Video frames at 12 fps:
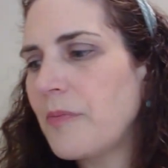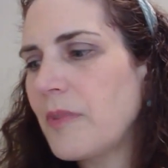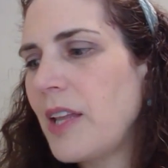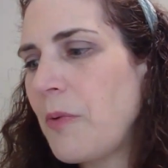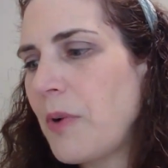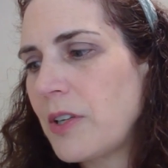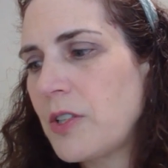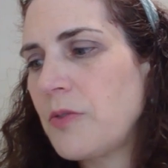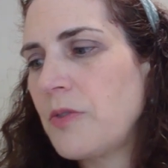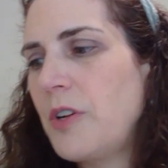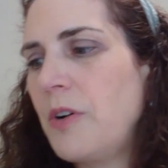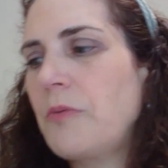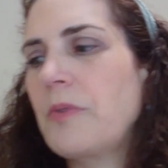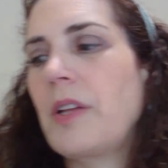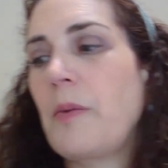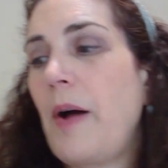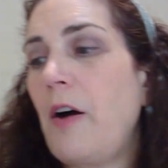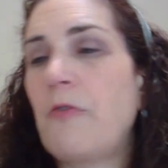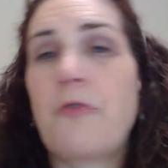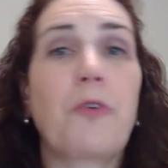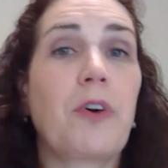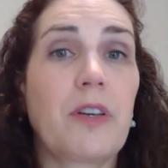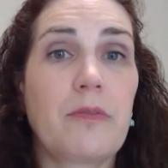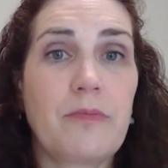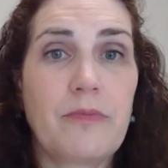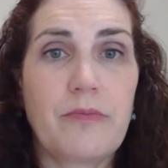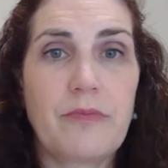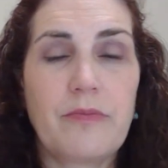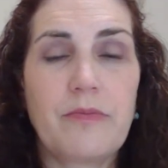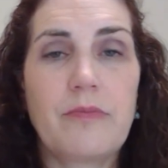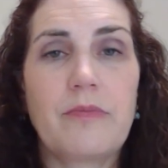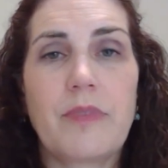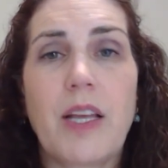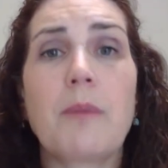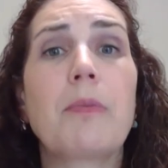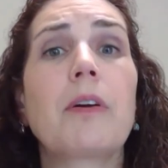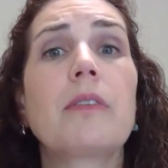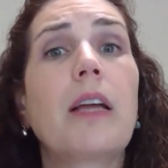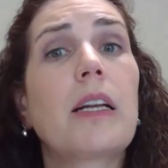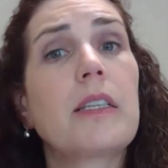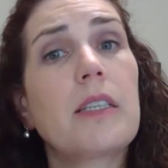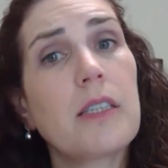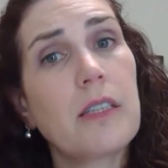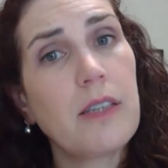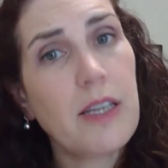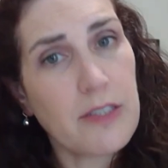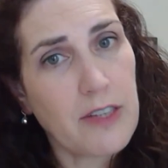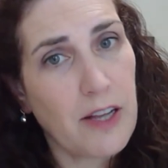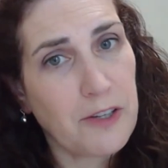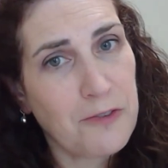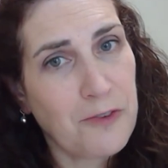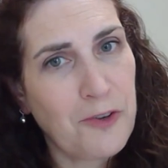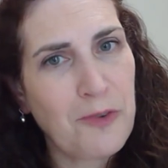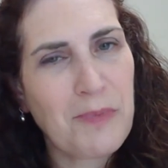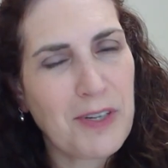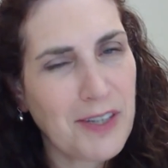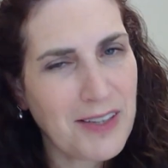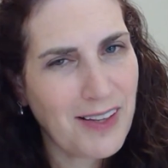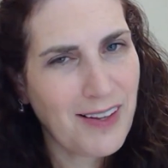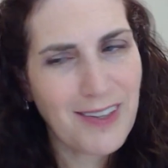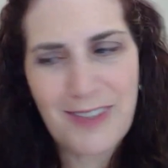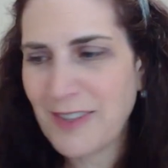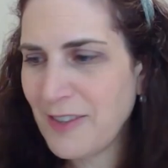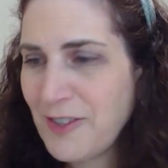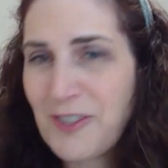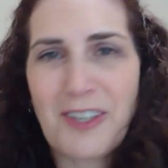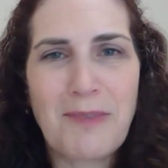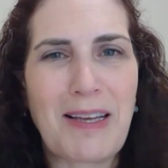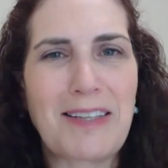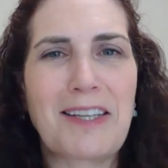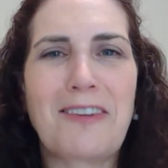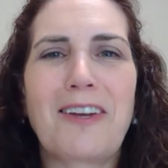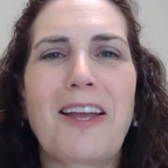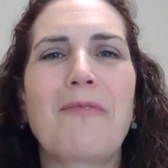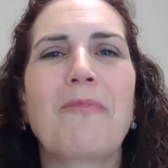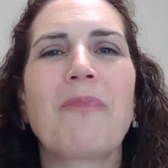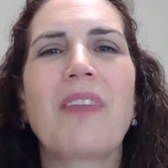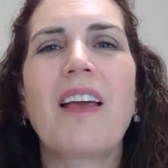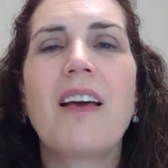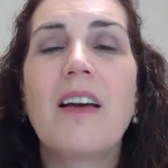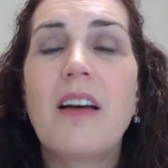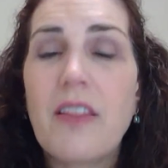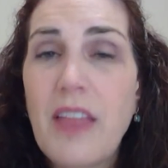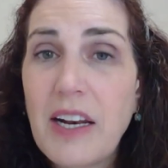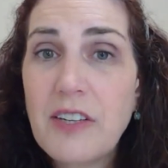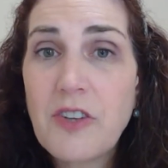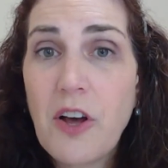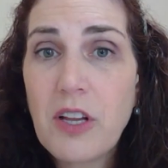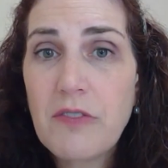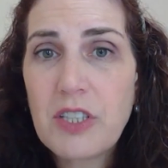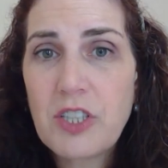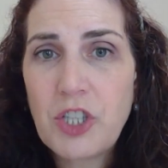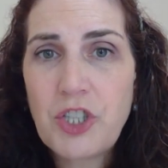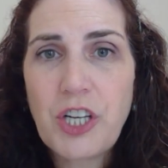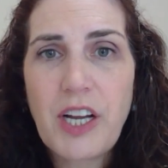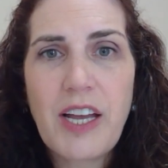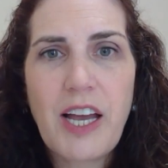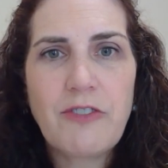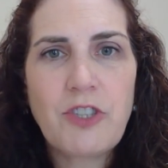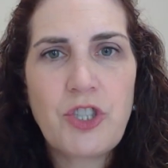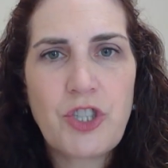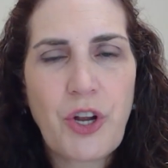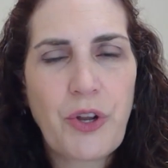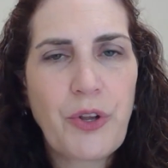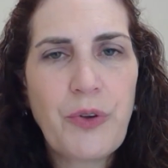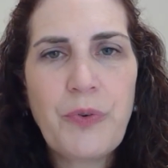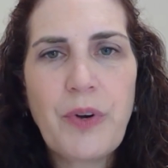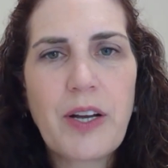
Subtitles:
That works, really well for a bird that is less colorful, but nonetheless still amazing looking. That is all of the stitching I have to show you.